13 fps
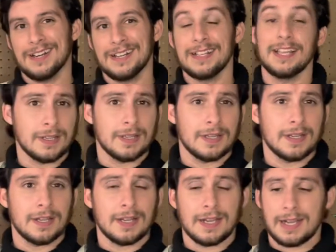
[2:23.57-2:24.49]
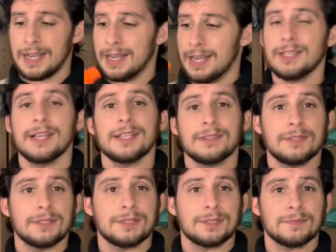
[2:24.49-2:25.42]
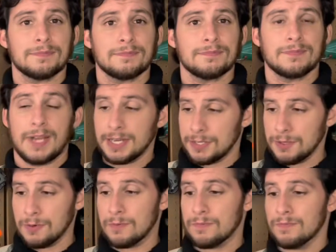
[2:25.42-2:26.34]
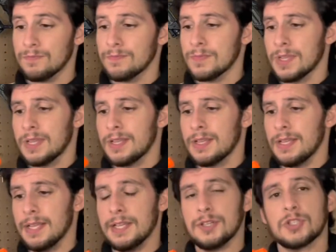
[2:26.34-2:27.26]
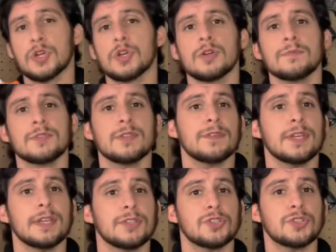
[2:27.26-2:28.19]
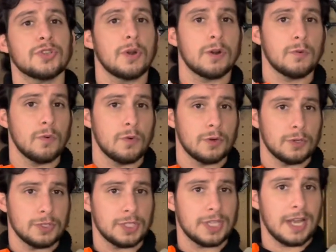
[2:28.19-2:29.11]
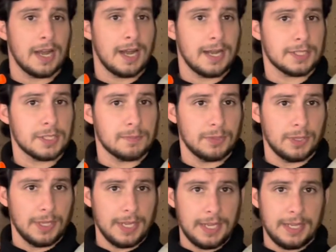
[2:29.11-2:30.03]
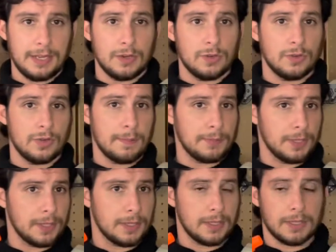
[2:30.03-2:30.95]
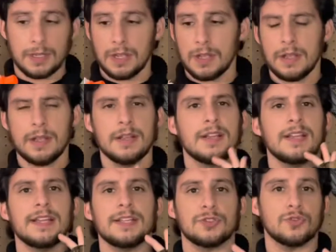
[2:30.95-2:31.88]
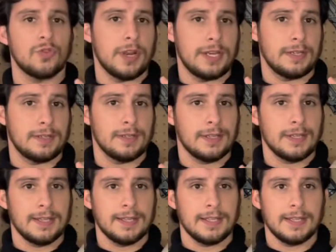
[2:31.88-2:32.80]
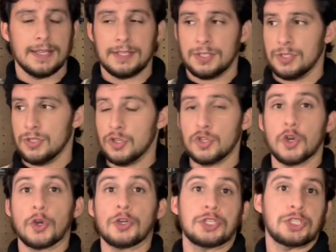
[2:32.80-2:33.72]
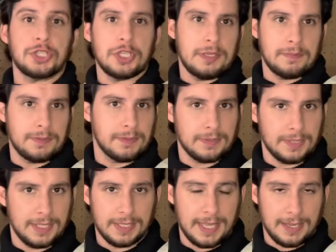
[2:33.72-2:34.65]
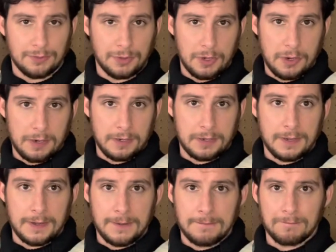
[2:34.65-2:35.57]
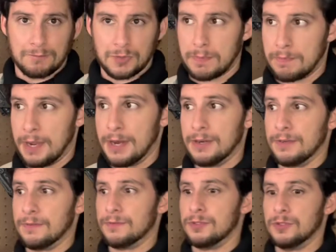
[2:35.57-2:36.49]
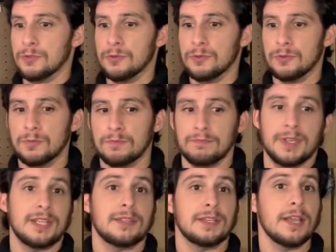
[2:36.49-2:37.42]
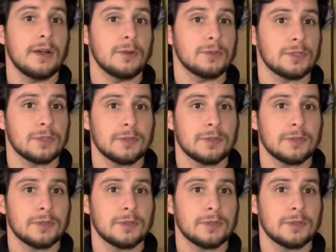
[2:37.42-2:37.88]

And I like this. I do. In terms of a Star Wars cosplay replica, it's great. It's dirt cheap in that regard, comparative to anything else.